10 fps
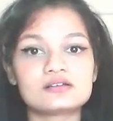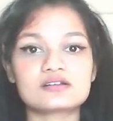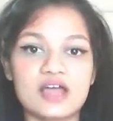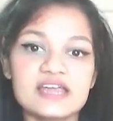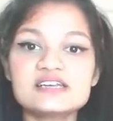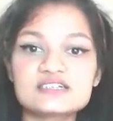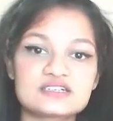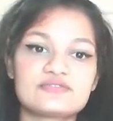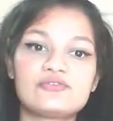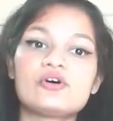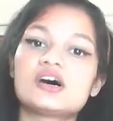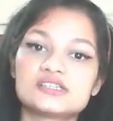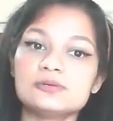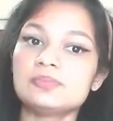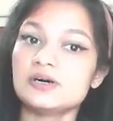right for
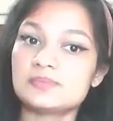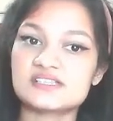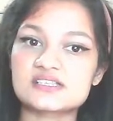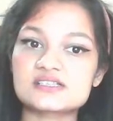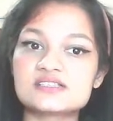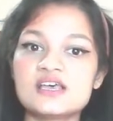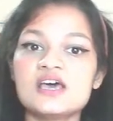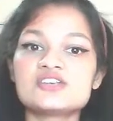other purposes.